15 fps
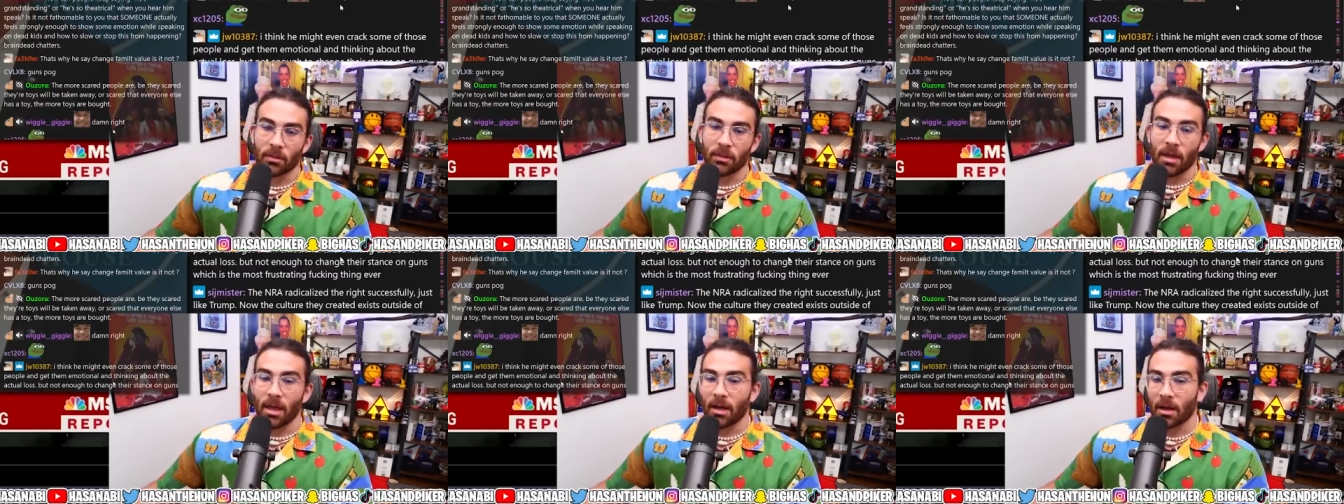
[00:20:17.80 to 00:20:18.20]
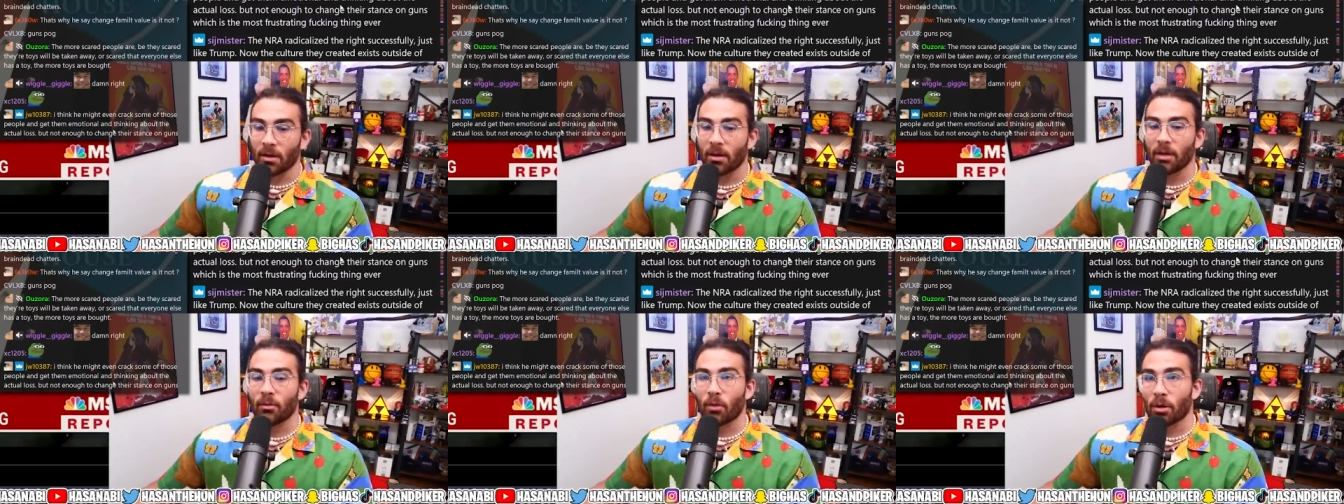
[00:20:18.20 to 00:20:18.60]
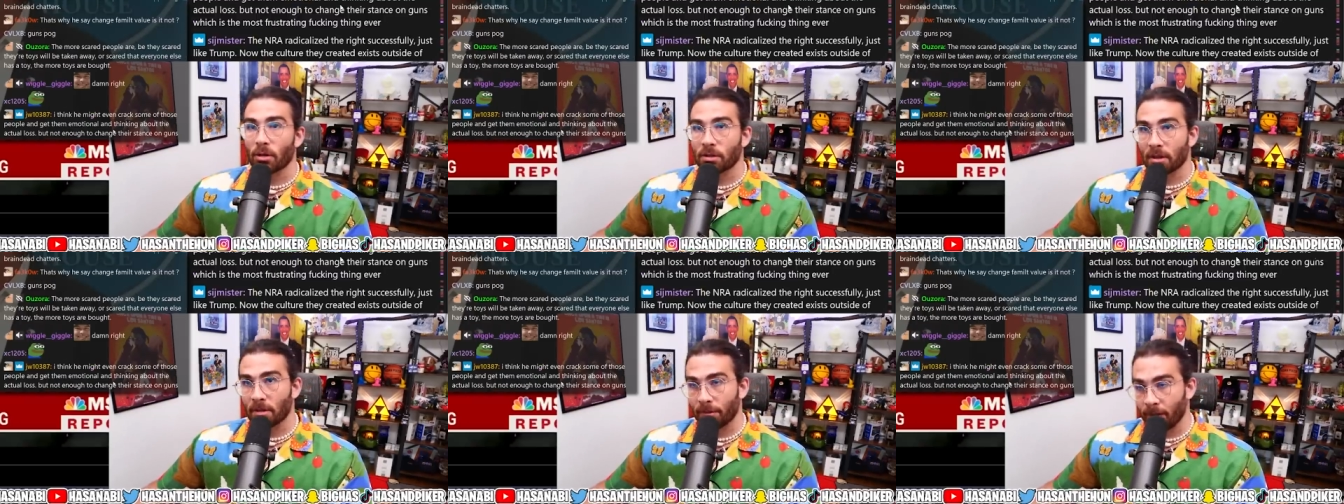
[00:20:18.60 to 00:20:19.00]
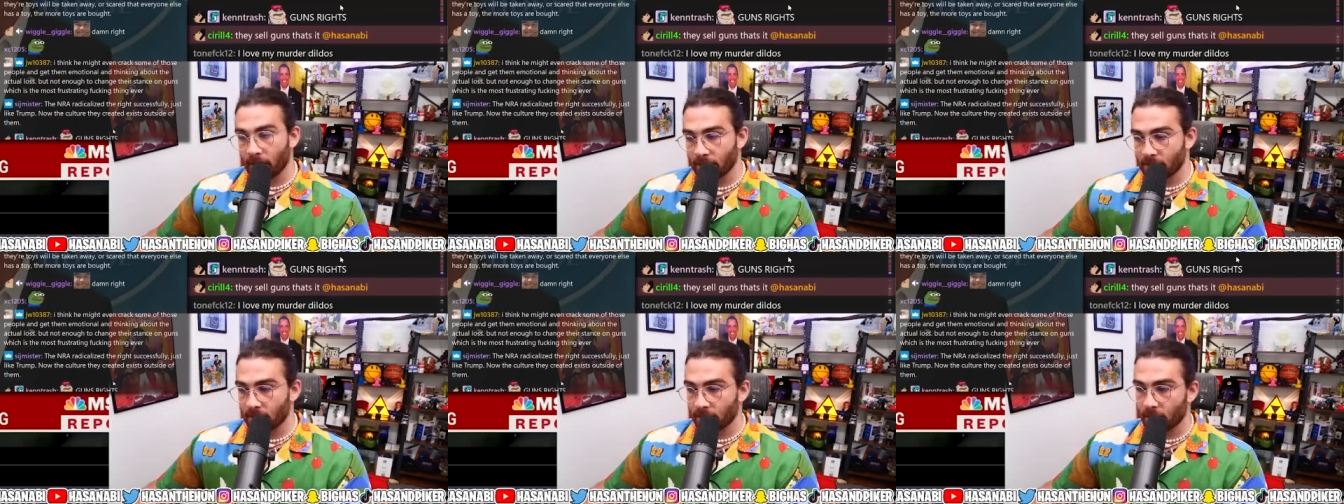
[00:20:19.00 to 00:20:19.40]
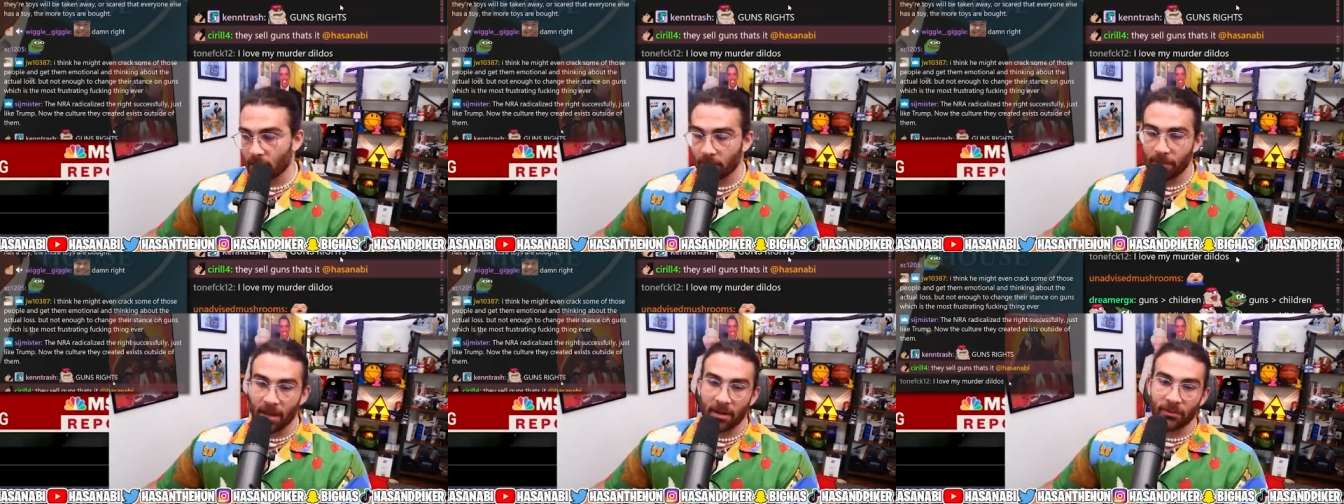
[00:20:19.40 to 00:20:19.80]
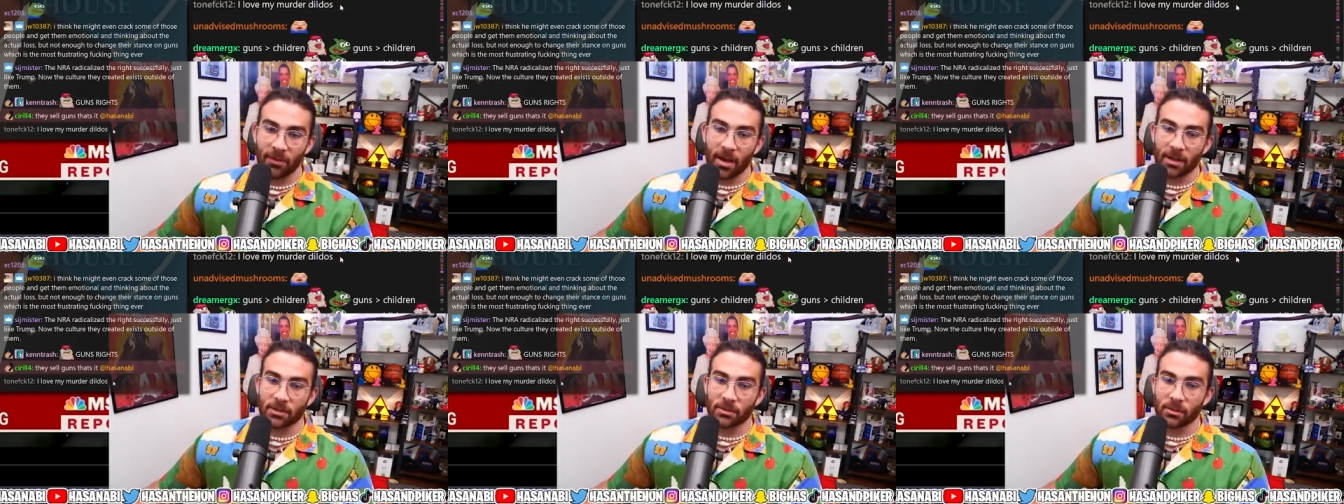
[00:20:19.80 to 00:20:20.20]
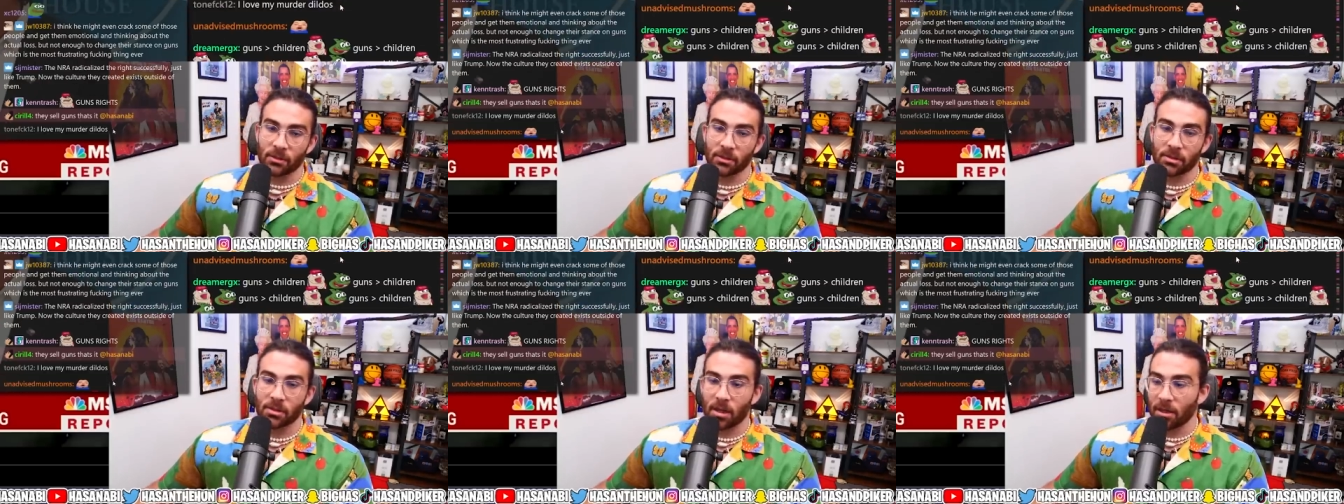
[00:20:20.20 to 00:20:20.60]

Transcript: The NRA works at the behest of the gun manufacturers,